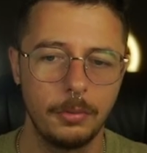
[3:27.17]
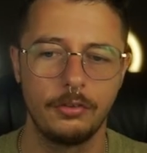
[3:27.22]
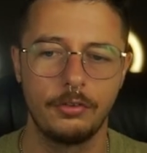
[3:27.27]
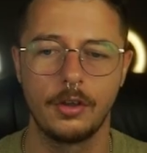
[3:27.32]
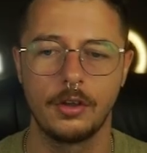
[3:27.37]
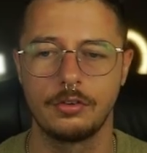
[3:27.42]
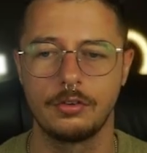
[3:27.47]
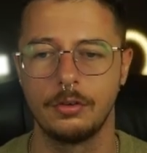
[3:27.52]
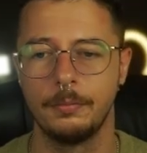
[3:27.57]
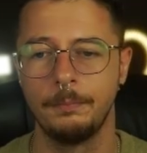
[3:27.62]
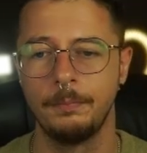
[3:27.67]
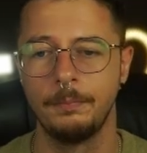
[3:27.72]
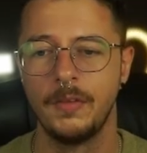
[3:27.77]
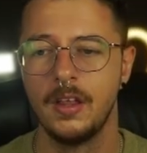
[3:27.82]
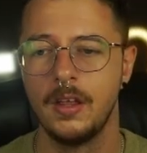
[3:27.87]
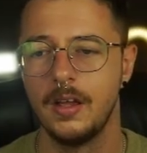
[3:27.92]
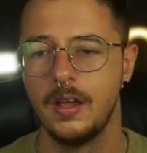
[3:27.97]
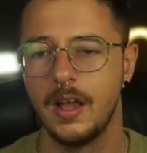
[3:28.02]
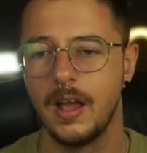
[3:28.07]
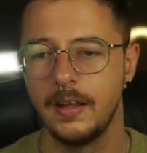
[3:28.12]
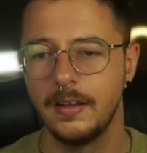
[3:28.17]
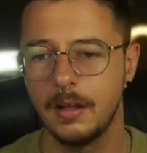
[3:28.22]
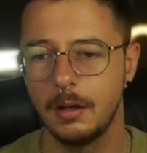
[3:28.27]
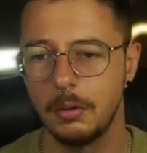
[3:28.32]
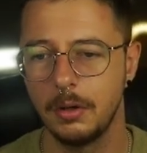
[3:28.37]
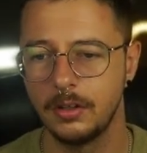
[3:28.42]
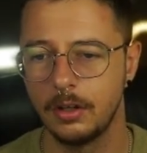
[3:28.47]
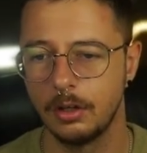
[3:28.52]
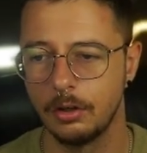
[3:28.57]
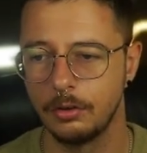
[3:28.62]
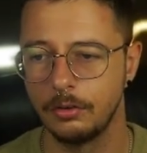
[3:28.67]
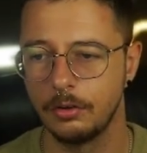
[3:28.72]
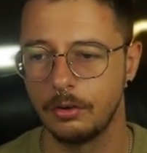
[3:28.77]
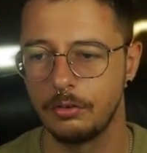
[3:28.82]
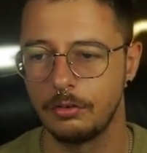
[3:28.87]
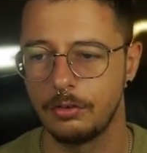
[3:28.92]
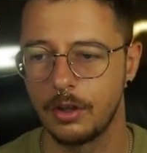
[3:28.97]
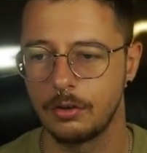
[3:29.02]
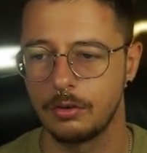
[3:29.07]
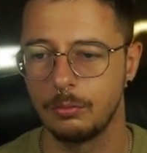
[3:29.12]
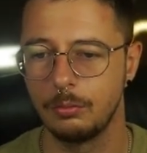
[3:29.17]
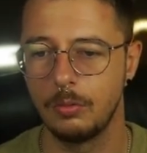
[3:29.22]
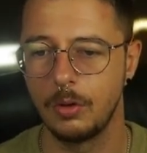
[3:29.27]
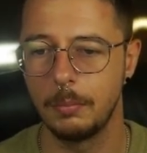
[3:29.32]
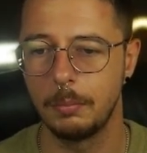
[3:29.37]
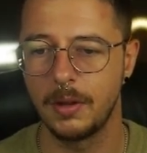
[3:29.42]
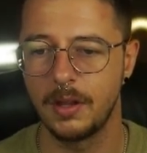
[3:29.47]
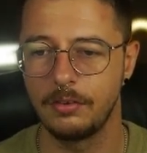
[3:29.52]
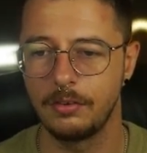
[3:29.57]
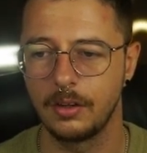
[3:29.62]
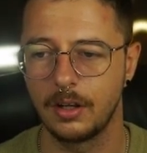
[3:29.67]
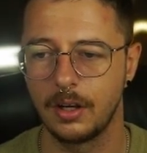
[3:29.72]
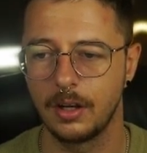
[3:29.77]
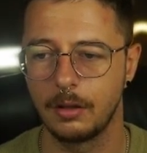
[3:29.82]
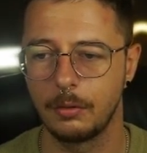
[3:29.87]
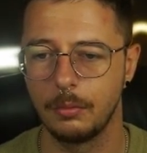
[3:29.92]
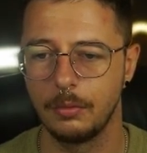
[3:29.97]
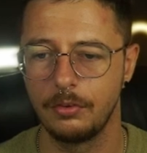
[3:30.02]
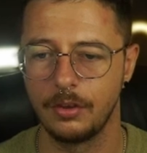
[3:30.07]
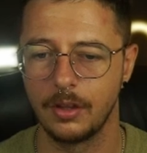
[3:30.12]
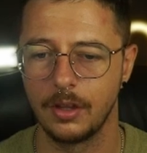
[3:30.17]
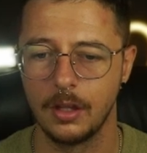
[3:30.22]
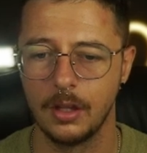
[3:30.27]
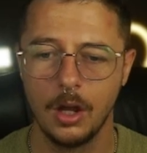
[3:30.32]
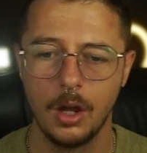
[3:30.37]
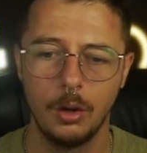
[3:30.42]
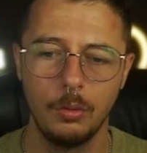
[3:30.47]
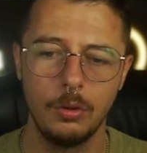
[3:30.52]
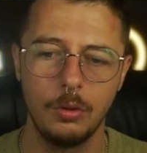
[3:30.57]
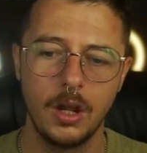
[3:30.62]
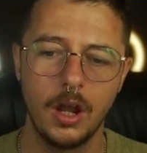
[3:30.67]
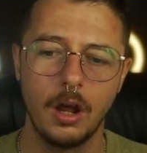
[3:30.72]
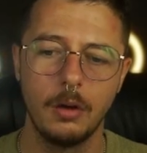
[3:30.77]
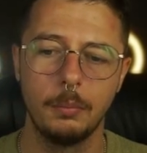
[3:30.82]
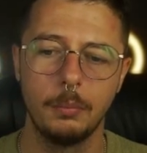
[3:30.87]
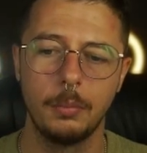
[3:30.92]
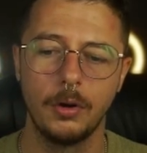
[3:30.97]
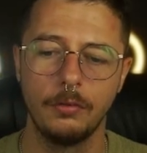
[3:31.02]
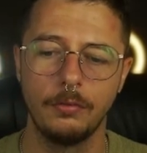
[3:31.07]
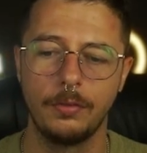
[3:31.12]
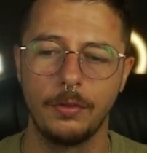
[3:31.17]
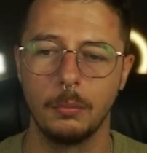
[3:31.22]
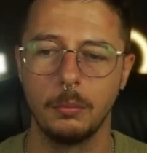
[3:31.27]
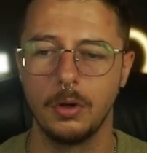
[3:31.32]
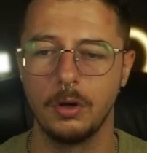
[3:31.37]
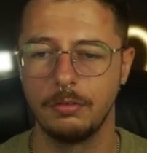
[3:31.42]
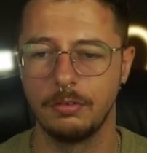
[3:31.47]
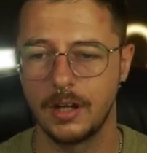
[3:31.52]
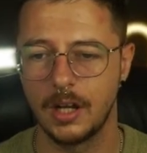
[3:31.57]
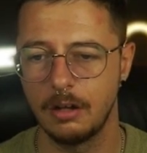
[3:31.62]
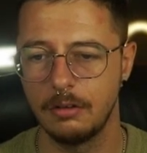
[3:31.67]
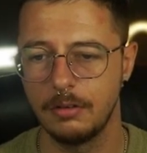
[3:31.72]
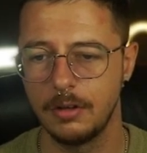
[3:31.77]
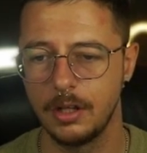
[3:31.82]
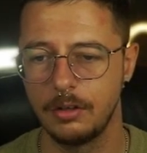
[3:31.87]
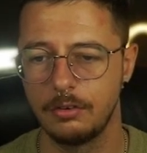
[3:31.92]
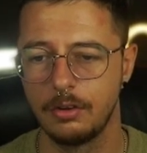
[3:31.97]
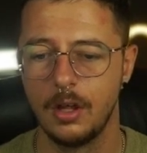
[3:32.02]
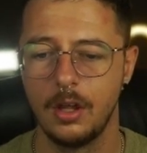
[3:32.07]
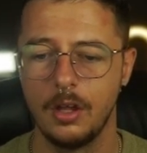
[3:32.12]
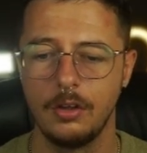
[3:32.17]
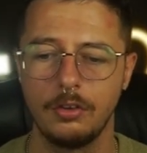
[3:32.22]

session, and now in the London session we basically can see we are above the moving average.